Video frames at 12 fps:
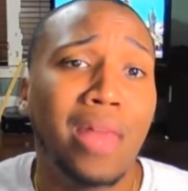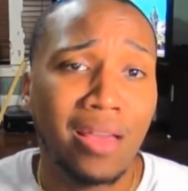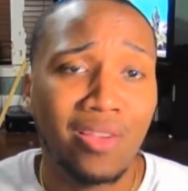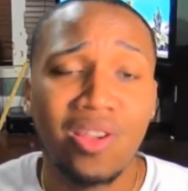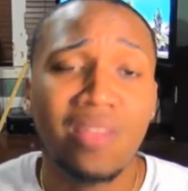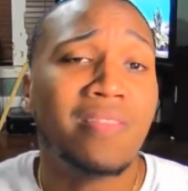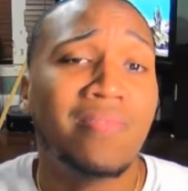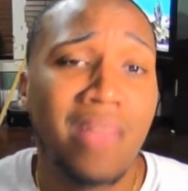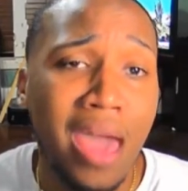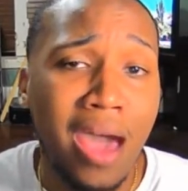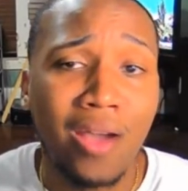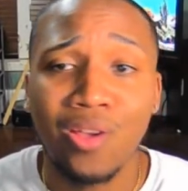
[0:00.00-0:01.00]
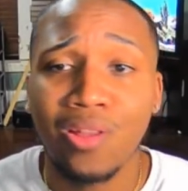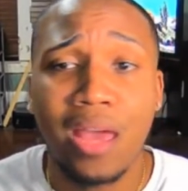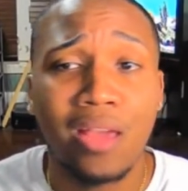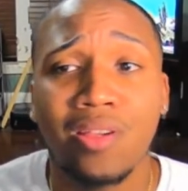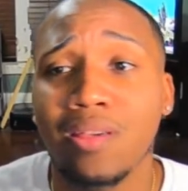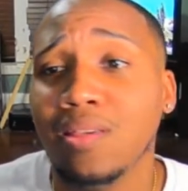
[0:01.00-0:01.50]
Like she's a stallion.
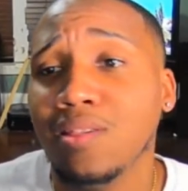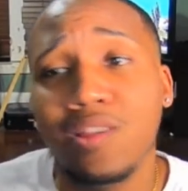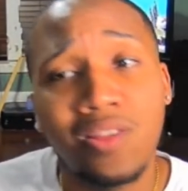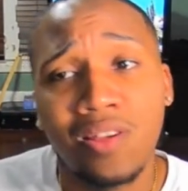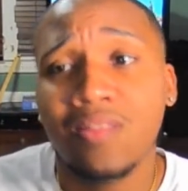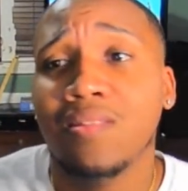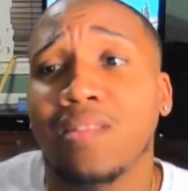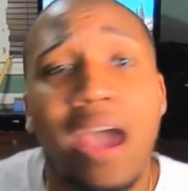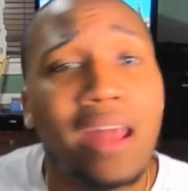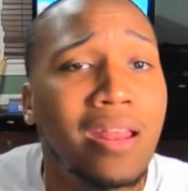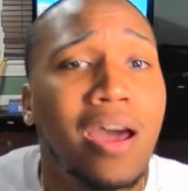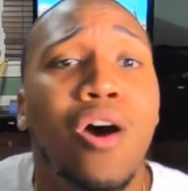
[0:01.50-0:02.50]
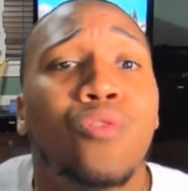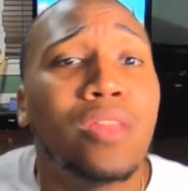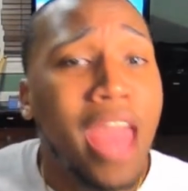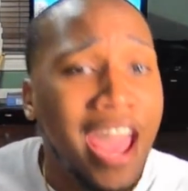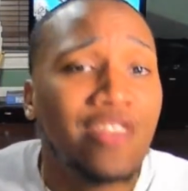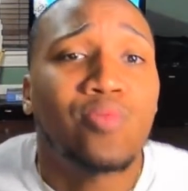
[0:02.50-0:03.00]
Like she she just got it all
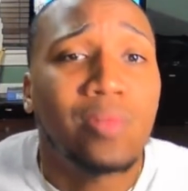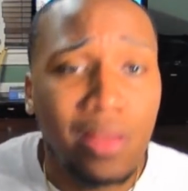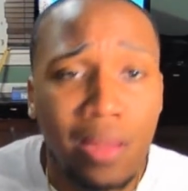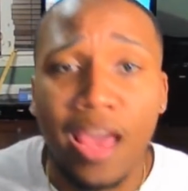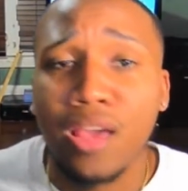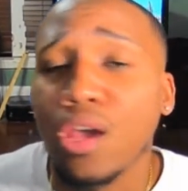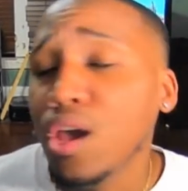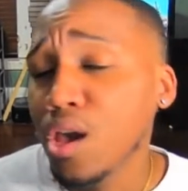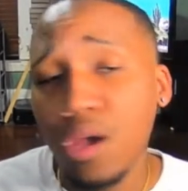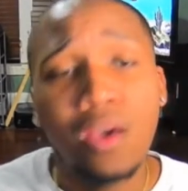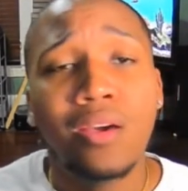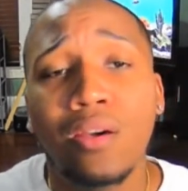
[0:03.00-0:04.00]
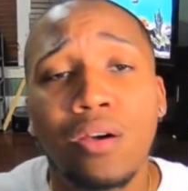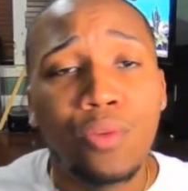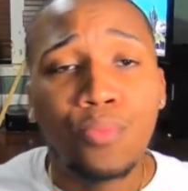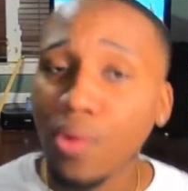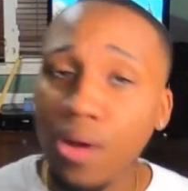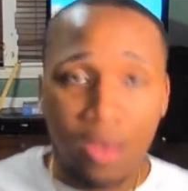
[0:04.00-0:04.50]
naturally. Like,
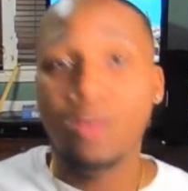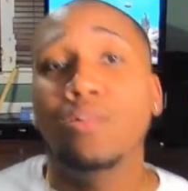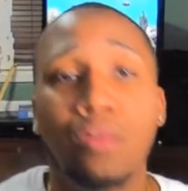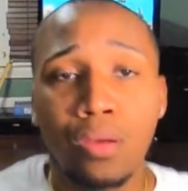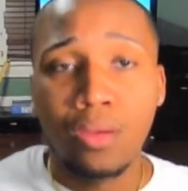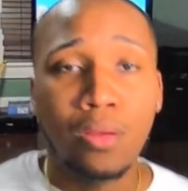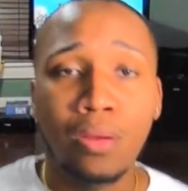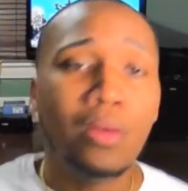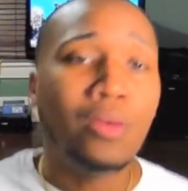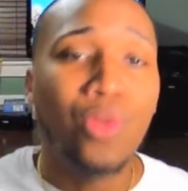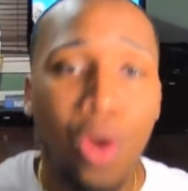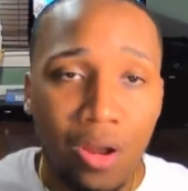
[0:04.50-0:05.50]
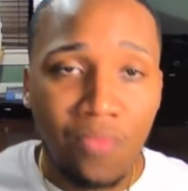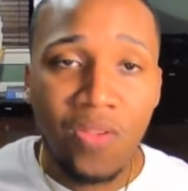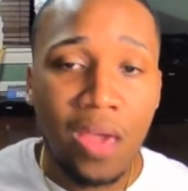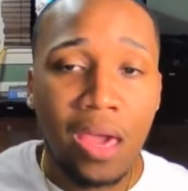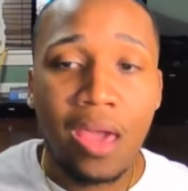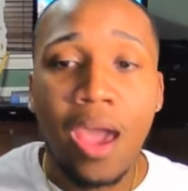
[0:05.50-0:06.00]
bruh, you know what I'm
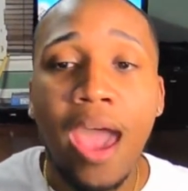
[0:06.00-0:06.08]
saying?